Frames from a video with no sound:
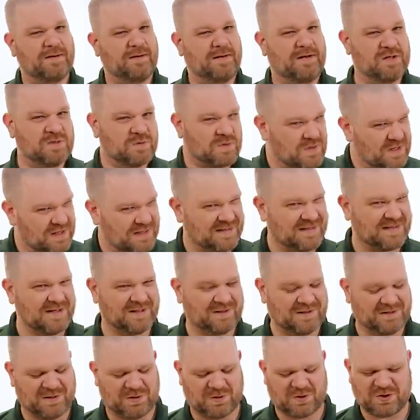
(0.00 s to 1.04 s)
Here's where things get
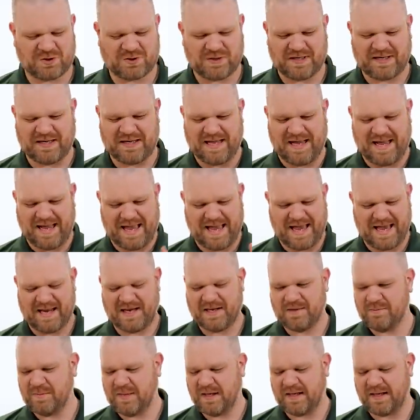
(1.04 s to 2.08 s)
a little tricky. I had
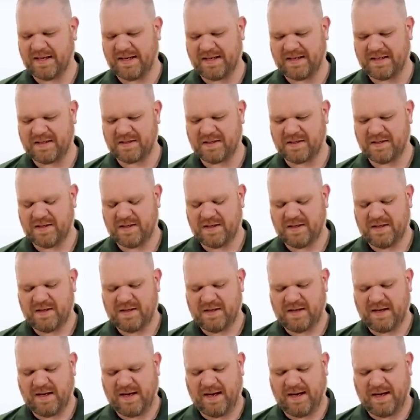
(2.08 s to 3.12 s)
in mind,
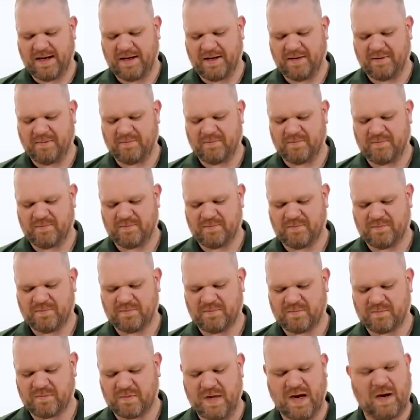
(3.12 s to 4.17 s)
I
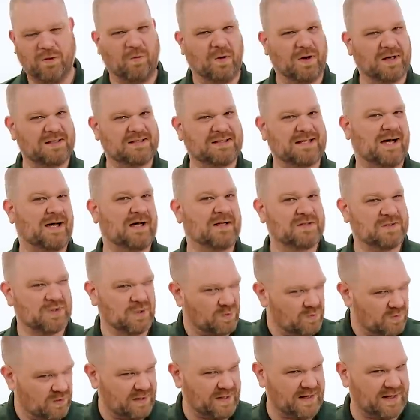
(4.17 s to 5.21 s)
want a
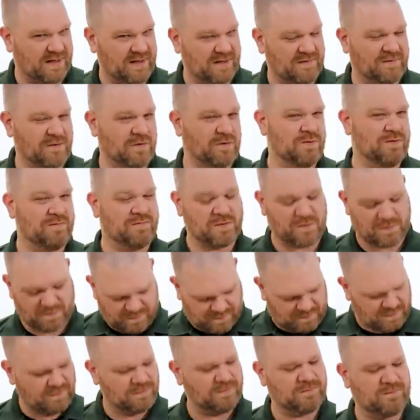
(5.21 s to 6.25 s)
Tonto blade. If you're
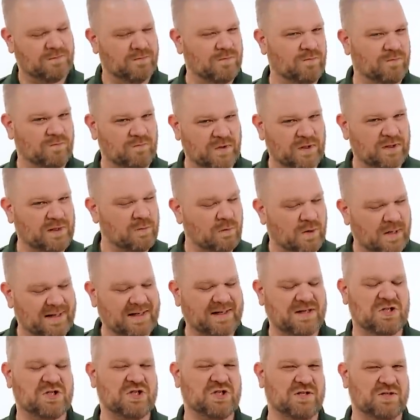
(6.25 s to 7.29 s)
really
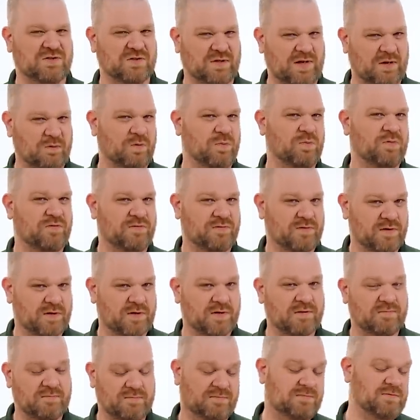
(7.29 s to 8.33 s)
wanting to chisel, I would
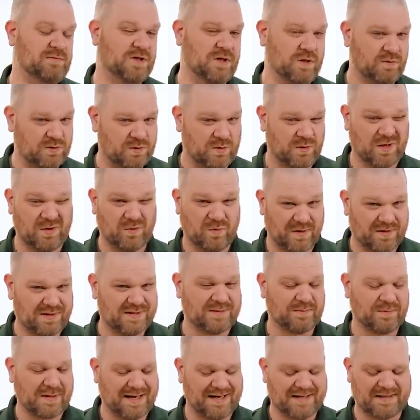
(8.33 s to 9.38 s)
prefer, you know, doing it with
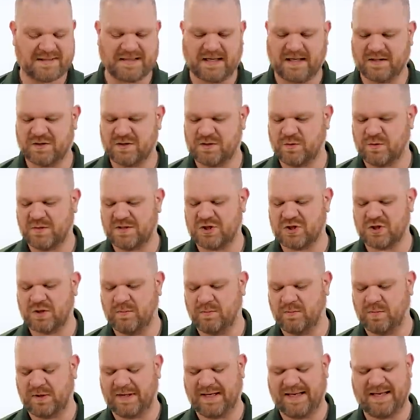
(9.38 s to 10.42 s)
some kind of Tonto-ish
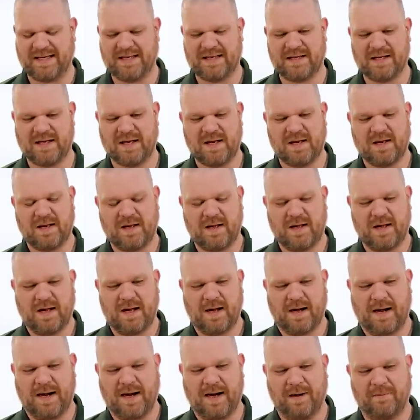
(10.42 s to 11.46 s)
blade.
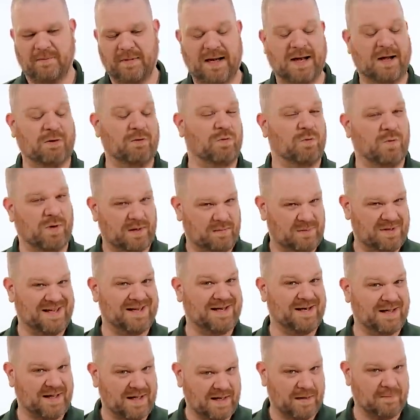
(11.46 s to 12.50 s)
And I would want to be
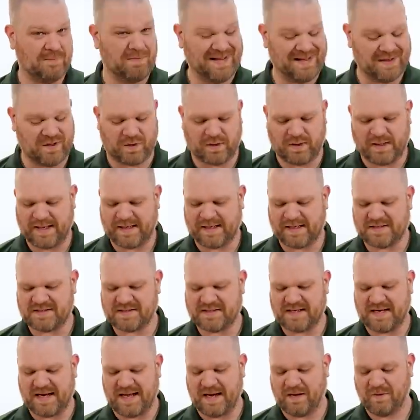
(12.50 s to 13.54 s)
hitting on metal, like I
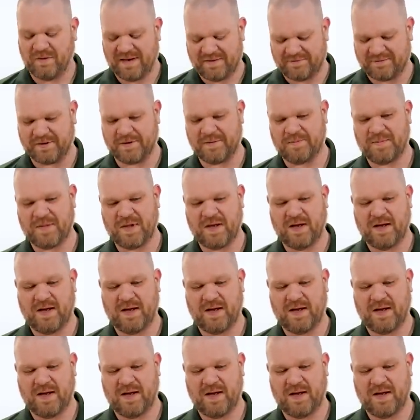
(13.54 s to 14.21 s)
said. However,